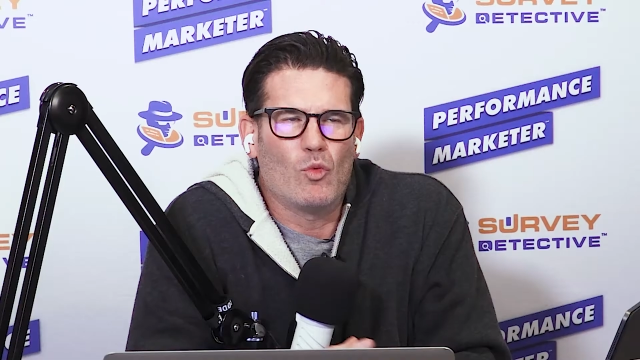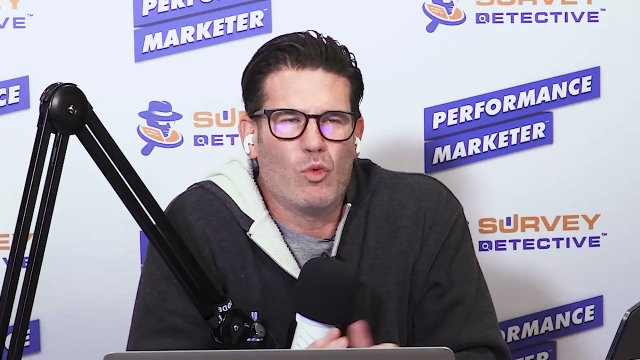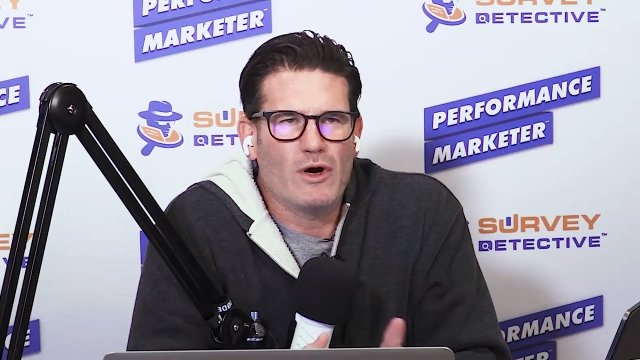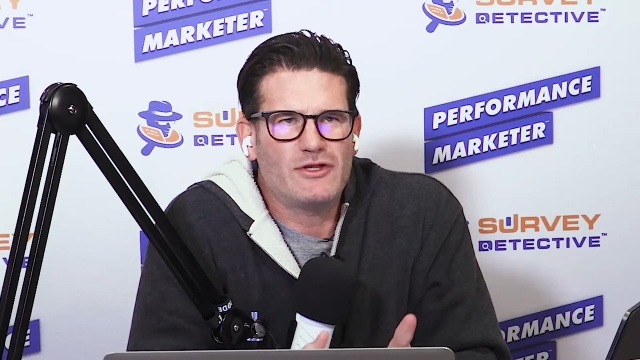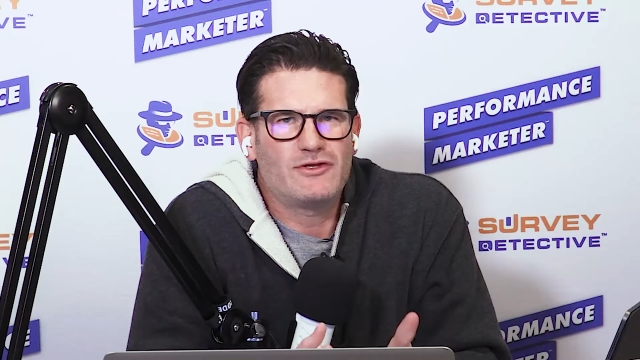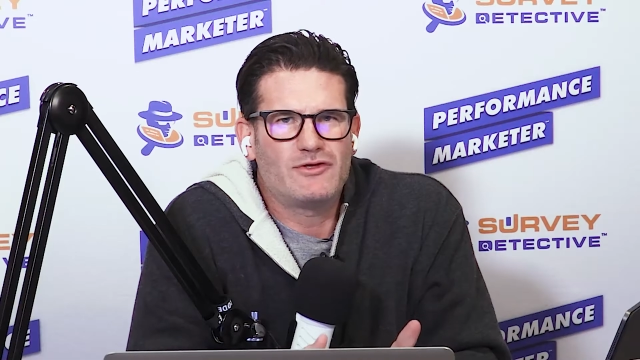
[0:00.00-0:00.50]

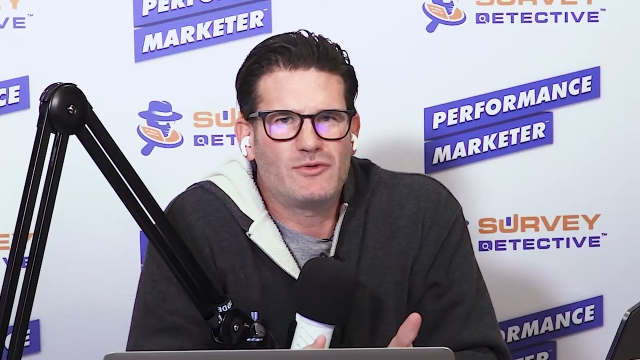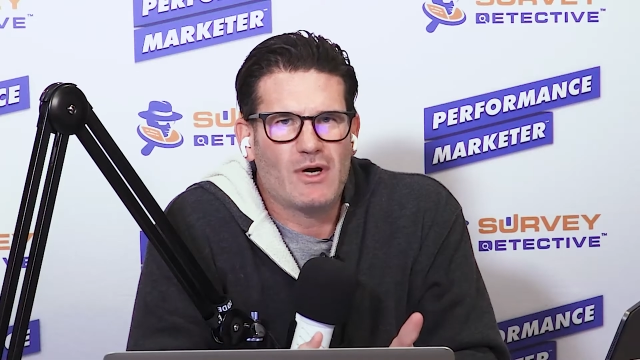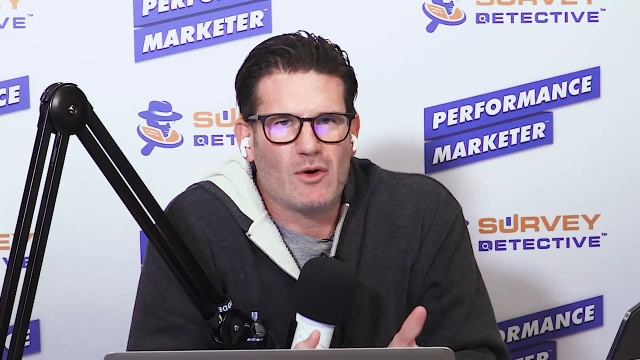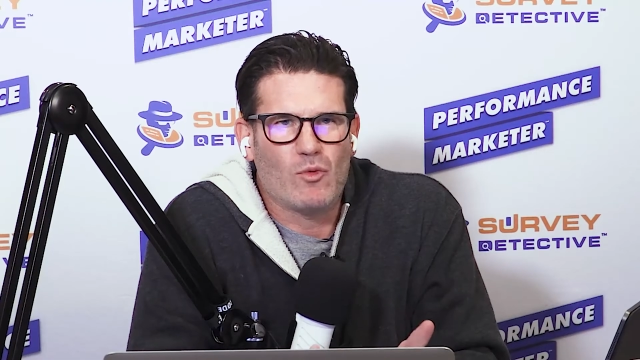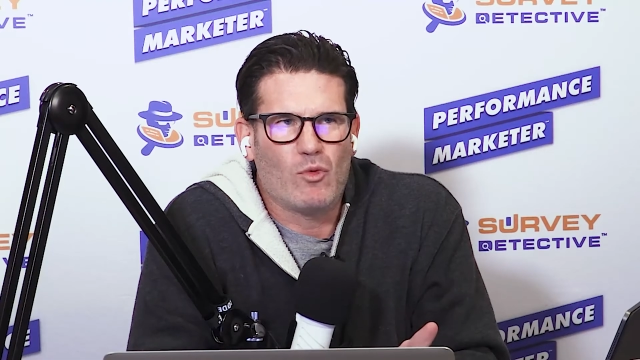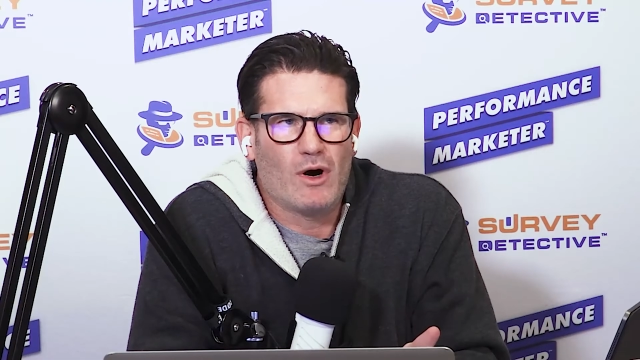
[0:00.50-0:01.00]
what do
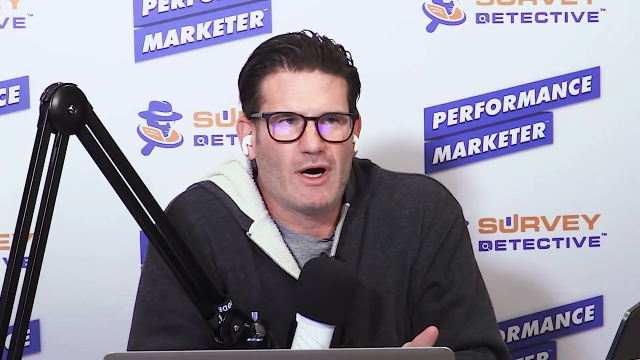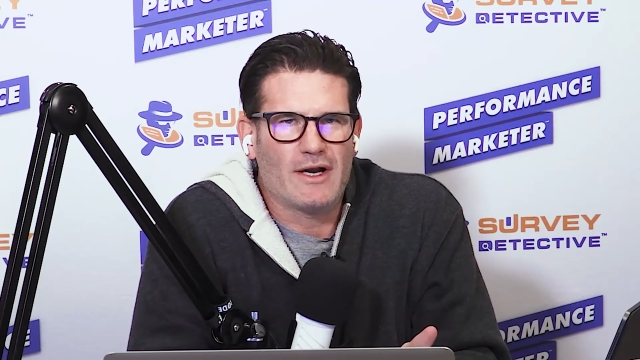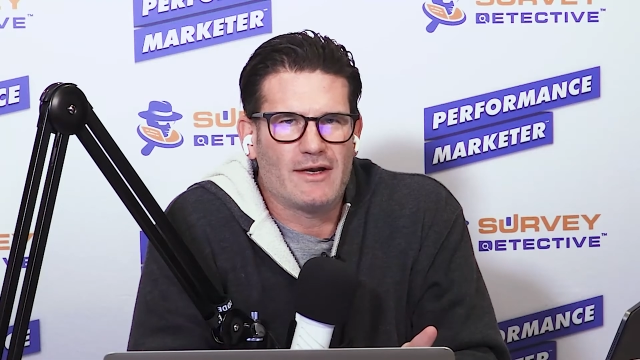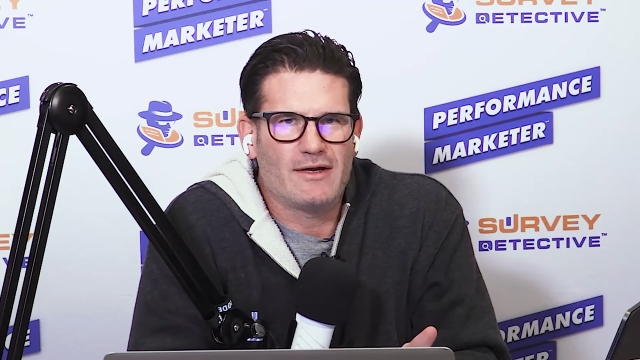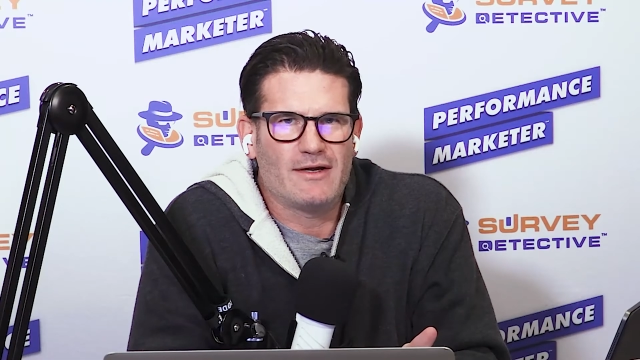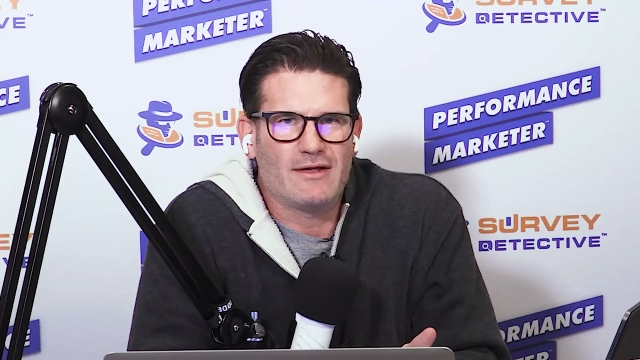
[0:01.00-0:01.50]
I
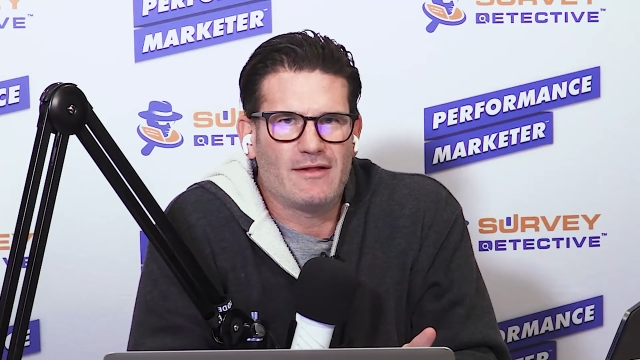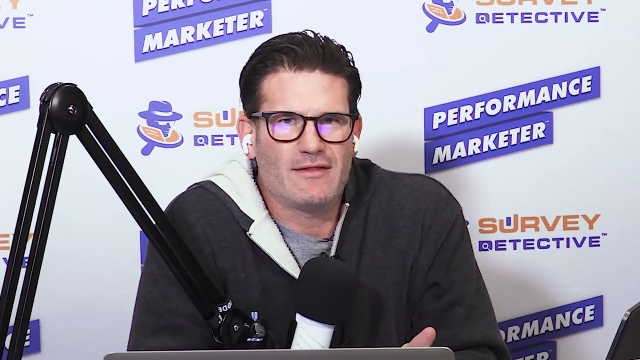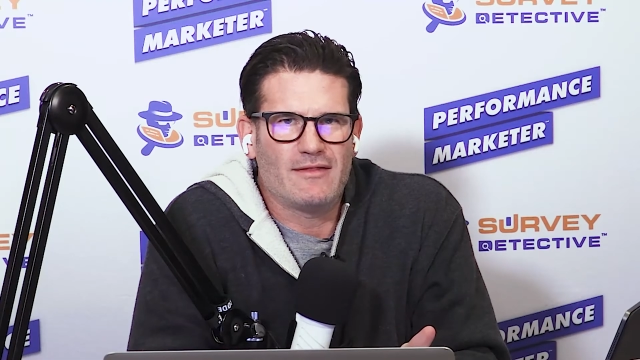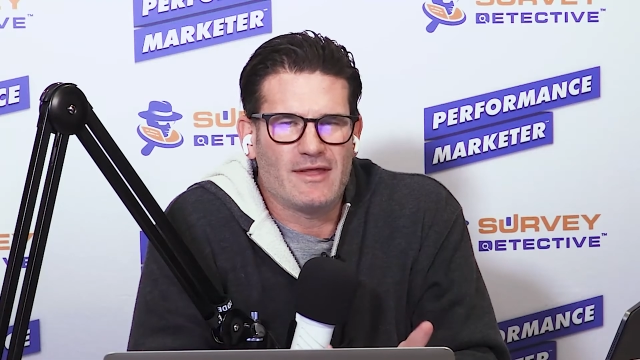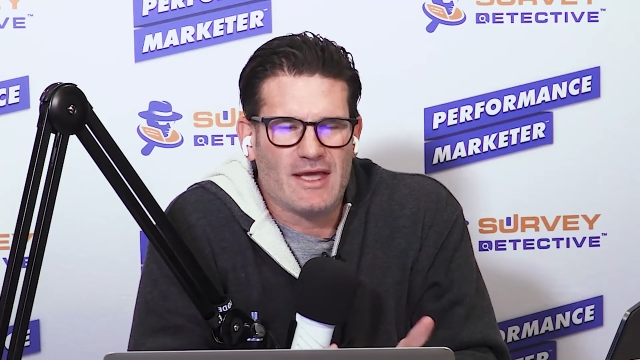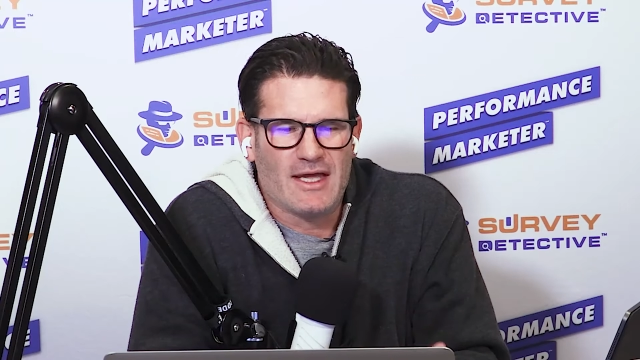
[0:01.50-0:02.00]
want
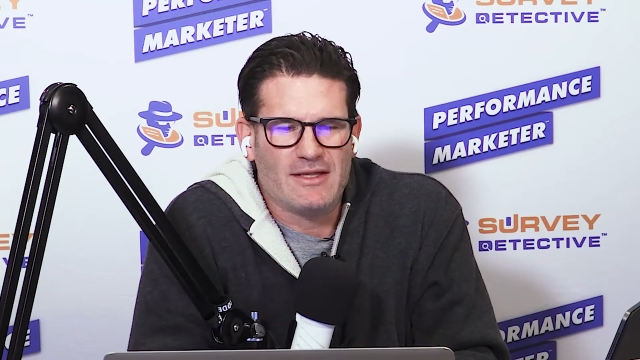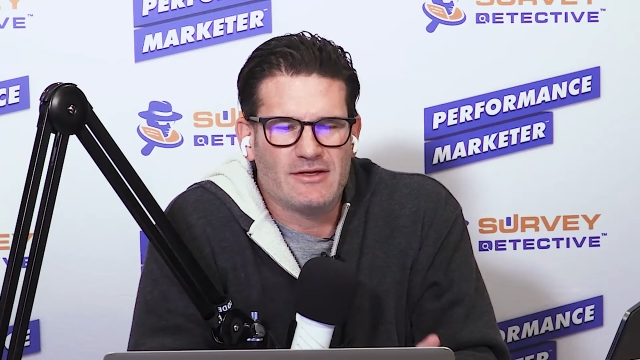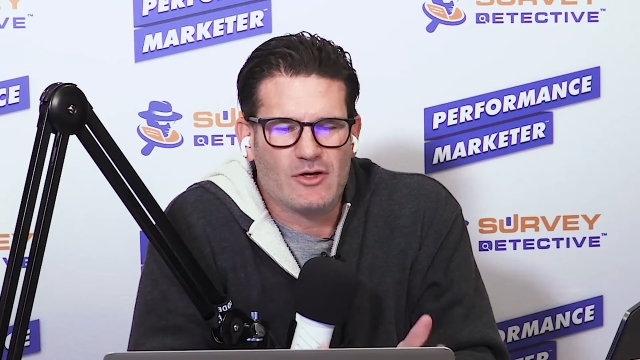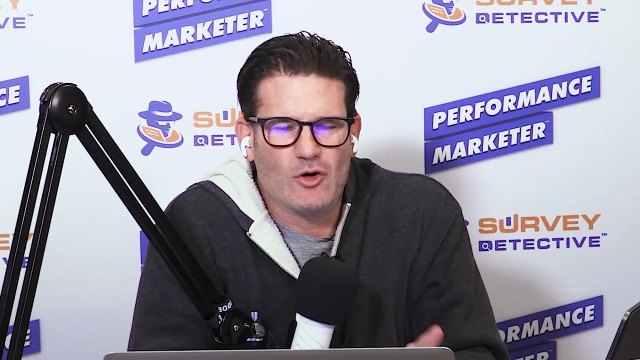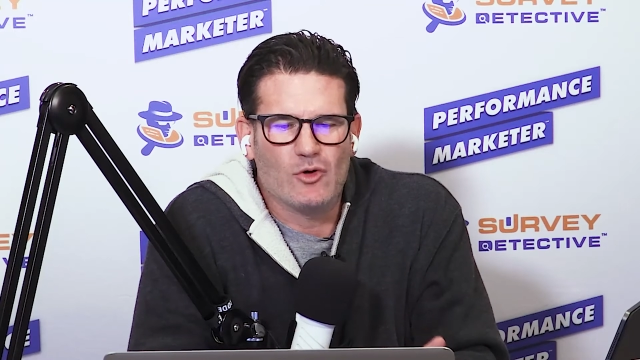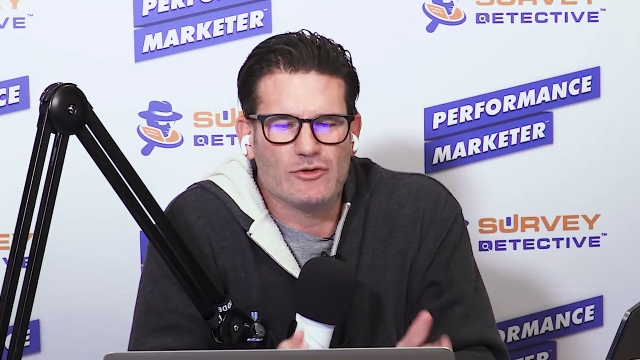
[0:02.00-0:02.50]
the
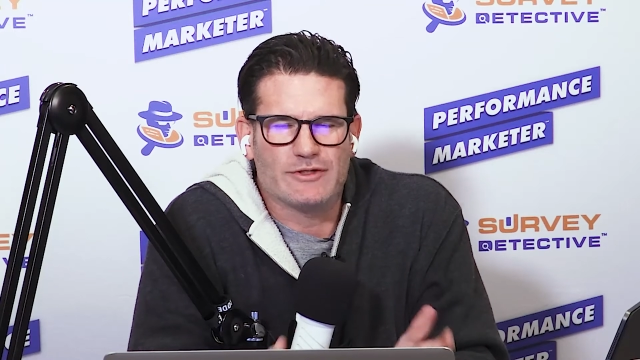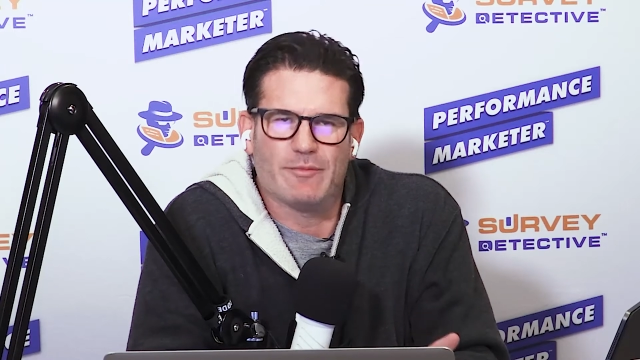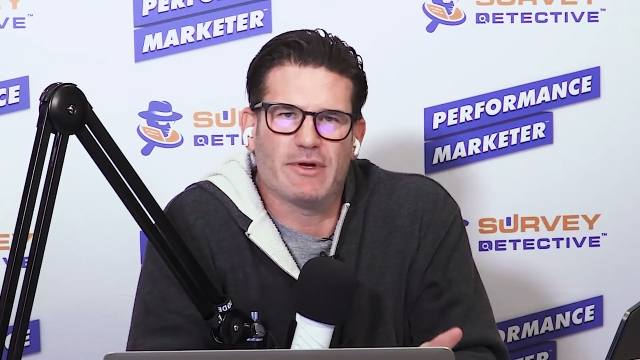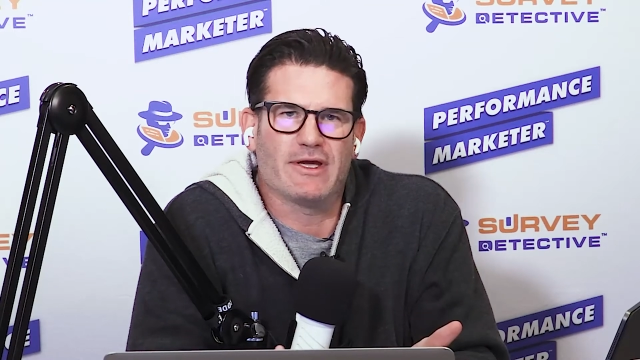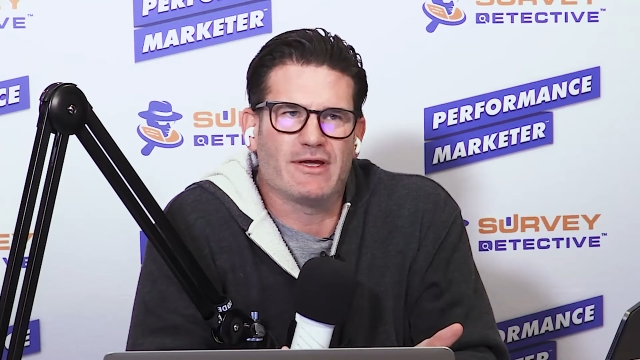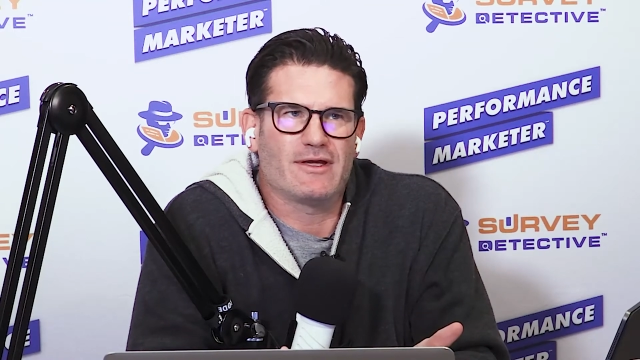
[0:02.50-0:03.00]
end goal to
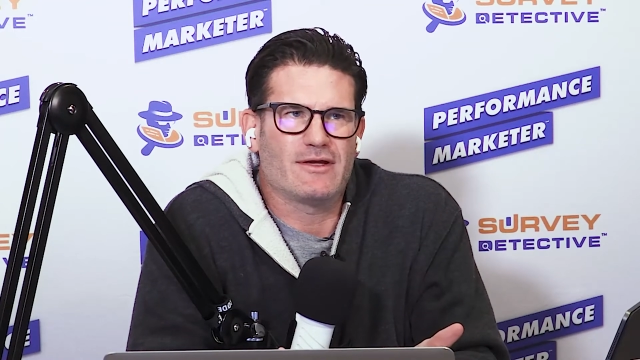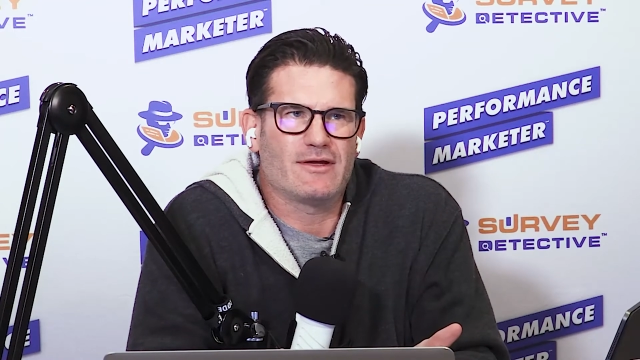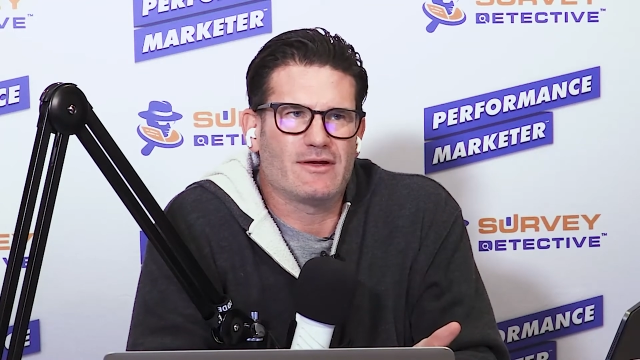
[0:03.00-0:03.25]
be?